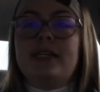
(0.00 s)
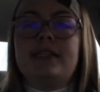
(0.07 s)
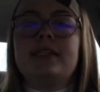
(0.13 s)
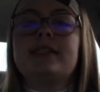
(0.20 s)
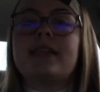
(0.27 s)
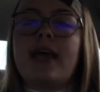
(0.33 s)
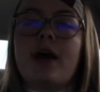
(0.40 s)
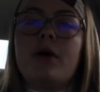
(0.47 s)
a
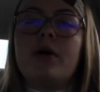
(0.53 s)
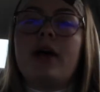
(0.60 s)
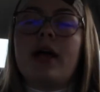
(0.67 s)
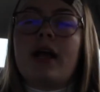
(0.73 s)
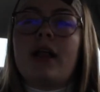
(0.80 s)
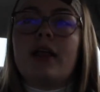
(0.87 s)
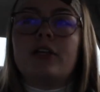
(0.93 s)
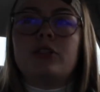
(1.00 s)
discount. I
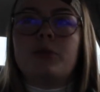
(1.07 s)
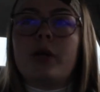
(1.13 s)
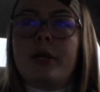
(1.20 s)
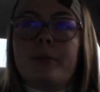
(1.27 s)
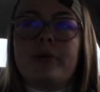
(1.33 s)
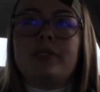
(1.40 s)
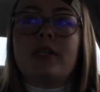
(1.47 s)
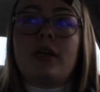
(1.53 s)
got like
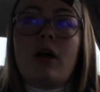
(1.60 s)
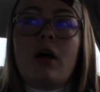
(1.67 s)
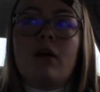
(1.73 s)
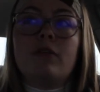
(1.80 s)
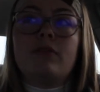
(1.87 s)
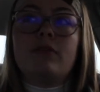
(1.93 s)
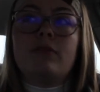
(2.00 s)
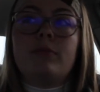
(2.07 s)
20%
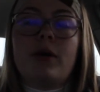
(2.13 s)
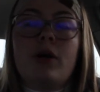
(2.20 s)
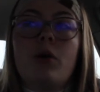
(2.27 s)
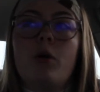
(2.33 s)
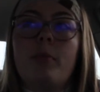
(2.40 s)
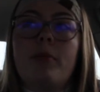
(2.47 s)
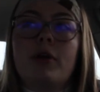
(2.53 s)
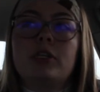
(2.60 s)
off my
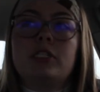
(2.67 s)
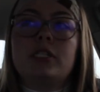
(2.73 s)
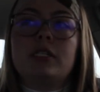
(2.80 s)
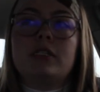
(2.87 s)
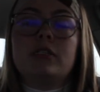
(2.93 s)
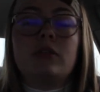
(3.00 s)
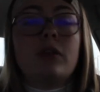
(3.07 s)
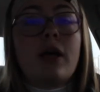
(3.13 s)
whole
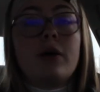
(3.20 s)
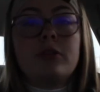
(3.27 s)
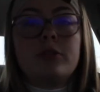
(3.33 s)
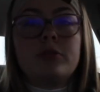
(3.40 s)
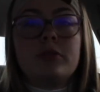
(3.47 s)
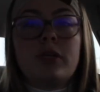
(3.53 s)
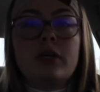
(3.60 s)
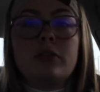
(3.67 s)
purchase. So that
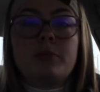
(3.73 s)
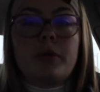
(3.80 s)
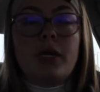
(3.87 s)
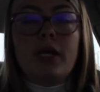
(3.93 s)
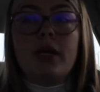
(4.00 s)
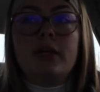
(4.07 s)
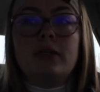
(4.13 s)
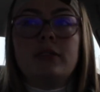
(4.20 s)
was that was
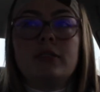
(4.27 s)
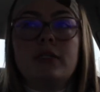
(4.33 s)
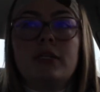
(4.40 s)
pretty good.